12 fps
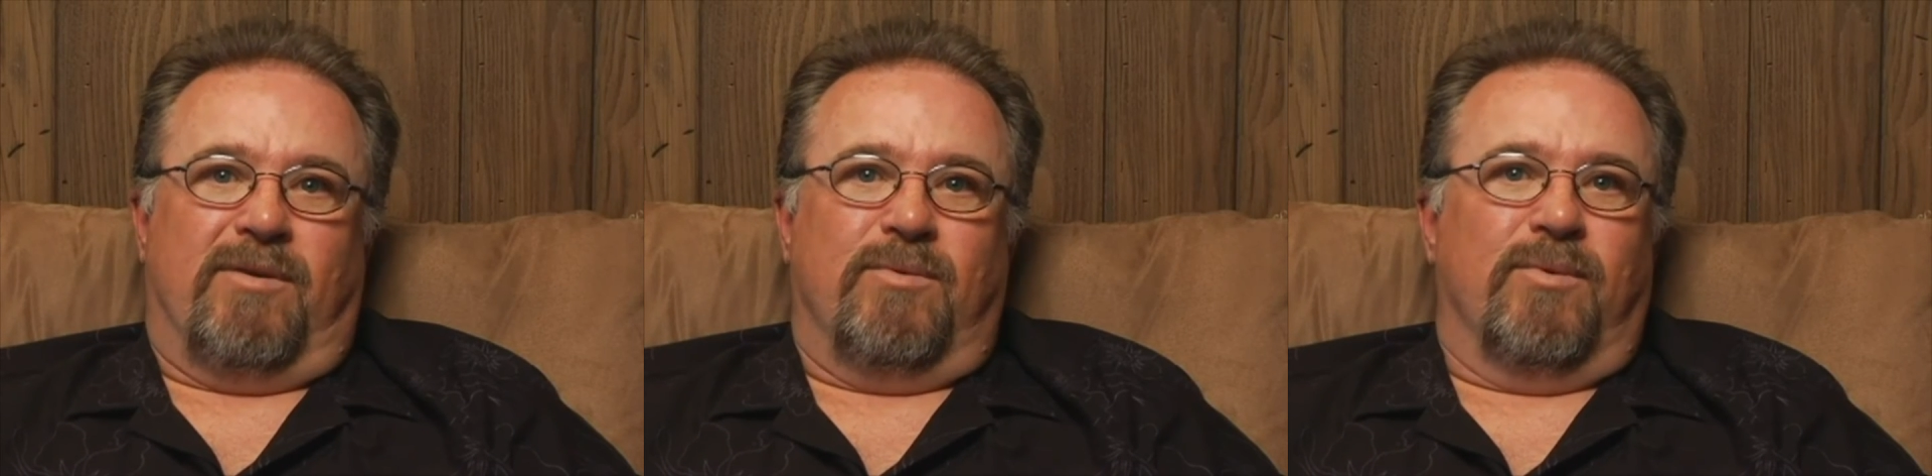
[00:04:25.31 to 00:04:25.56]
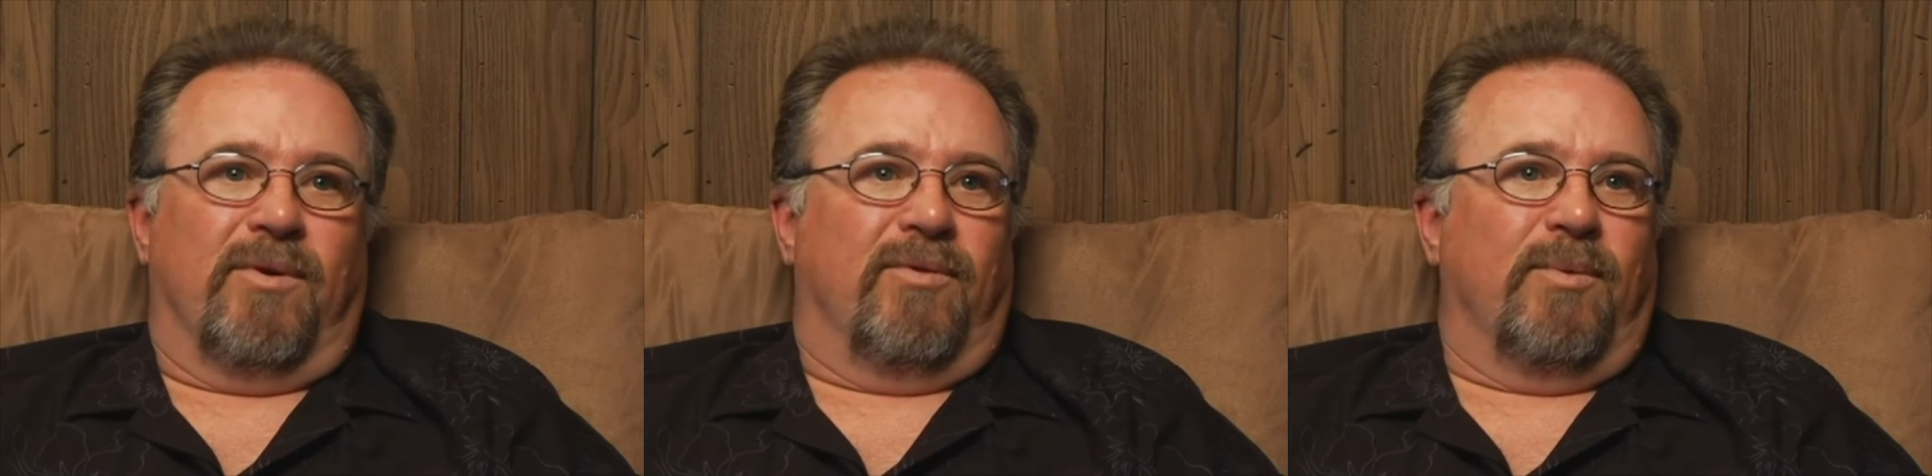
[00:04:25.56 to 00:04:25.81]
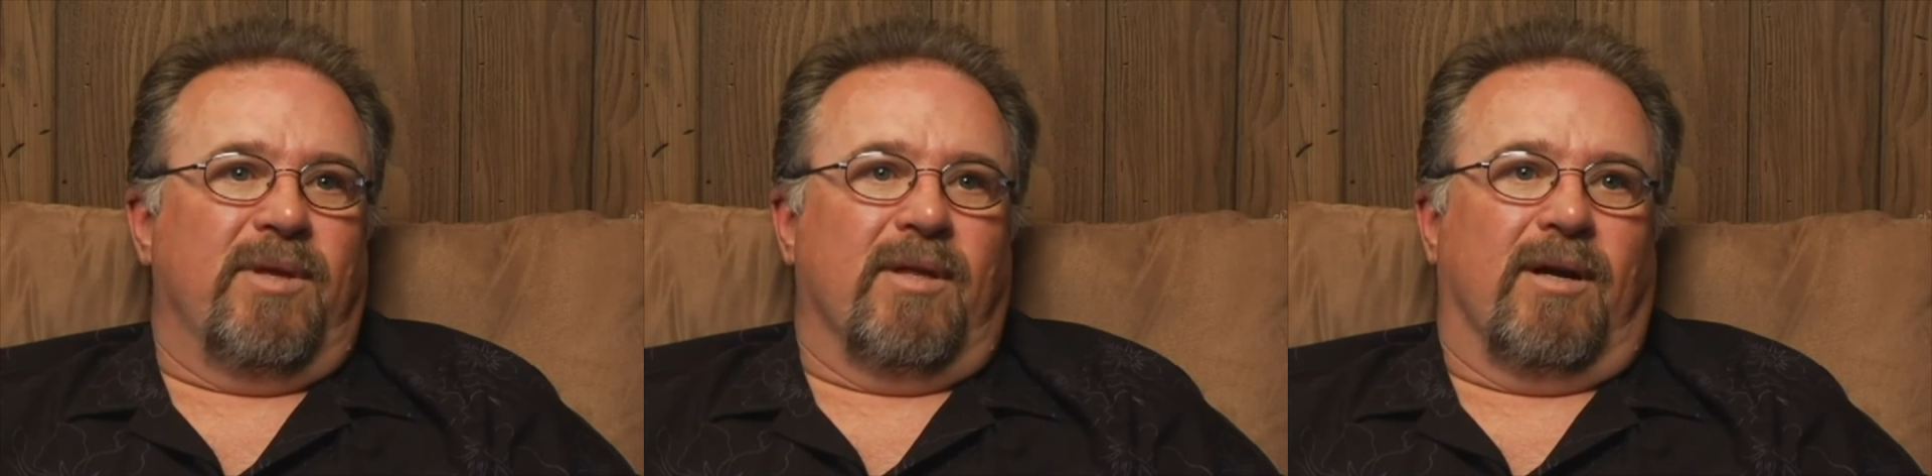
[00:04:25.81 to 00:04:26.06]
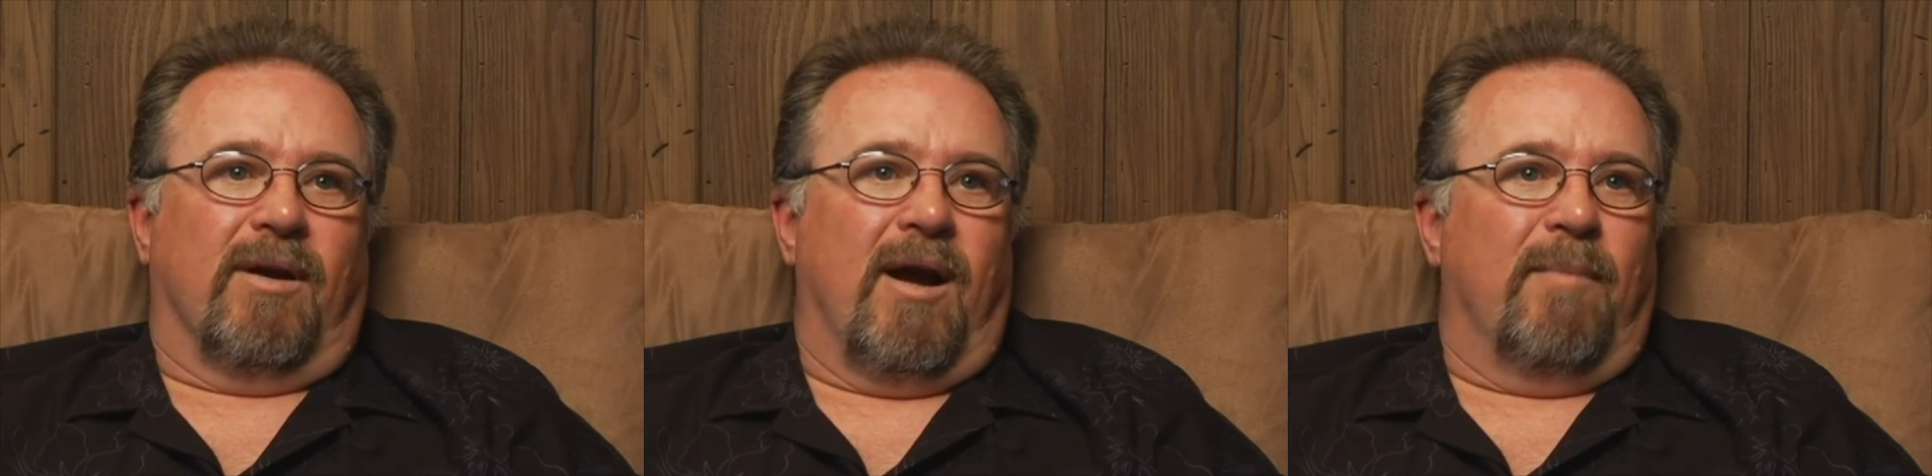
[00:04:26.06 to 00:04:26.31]
two or three
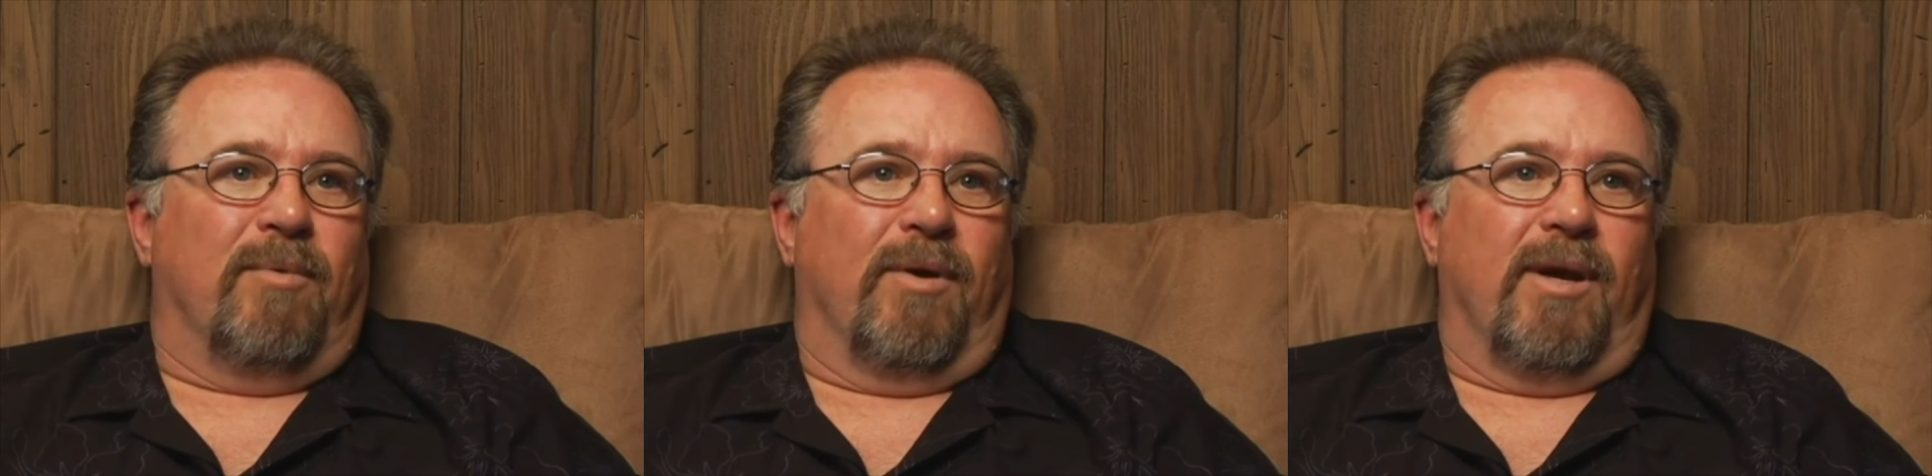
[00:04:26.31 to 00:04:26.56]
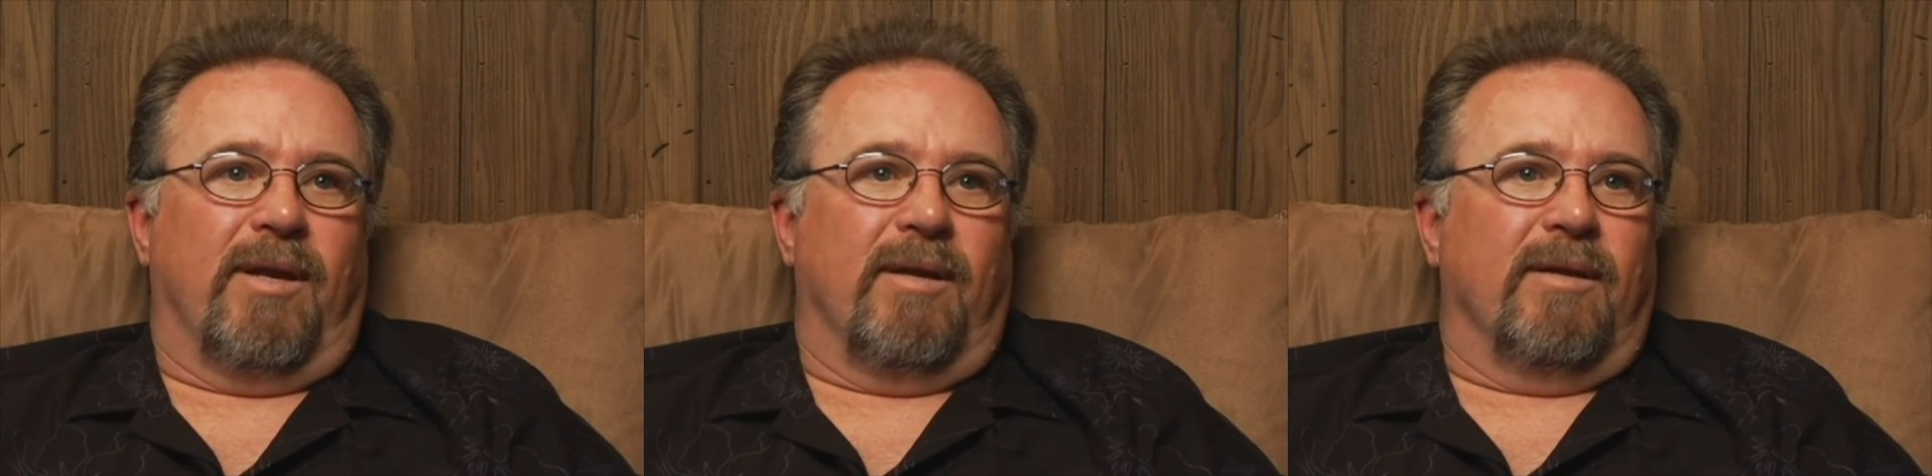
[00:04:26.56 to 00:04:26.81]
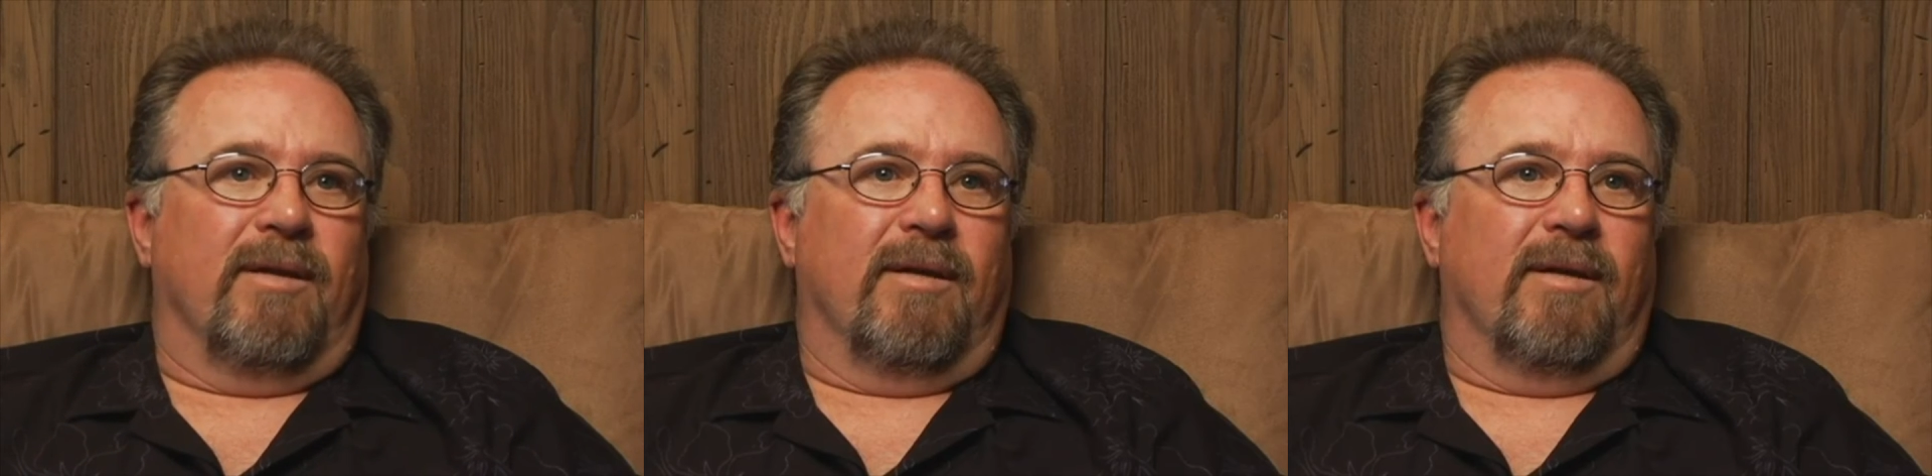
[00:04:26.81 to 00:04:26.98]
that are operating